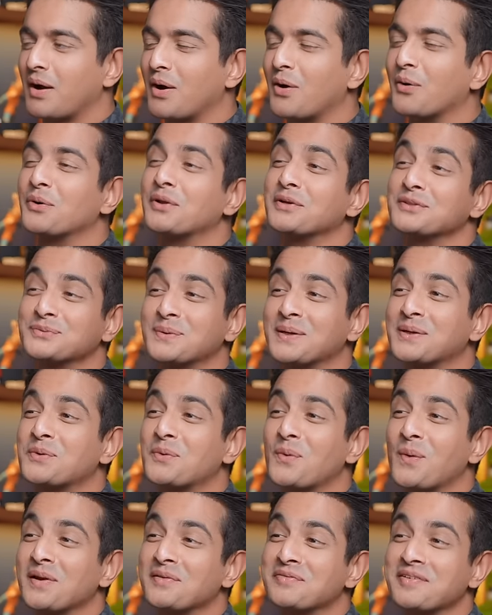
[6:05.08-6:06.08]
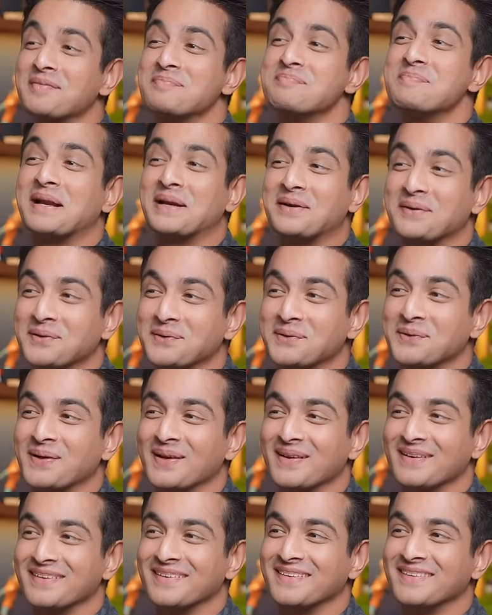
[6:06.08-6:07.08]
How does one qualify better
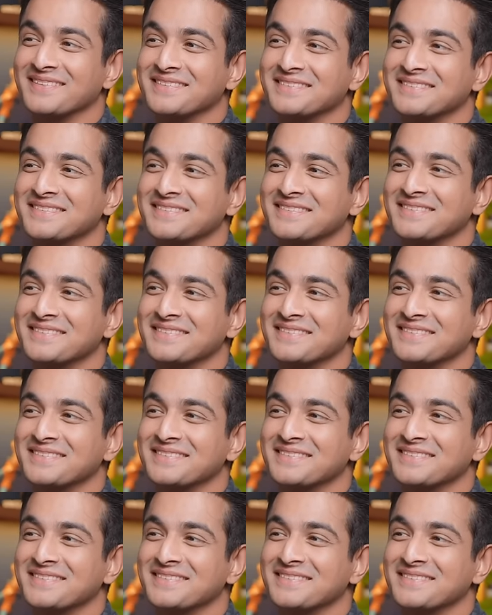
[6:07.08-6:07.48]
to get it?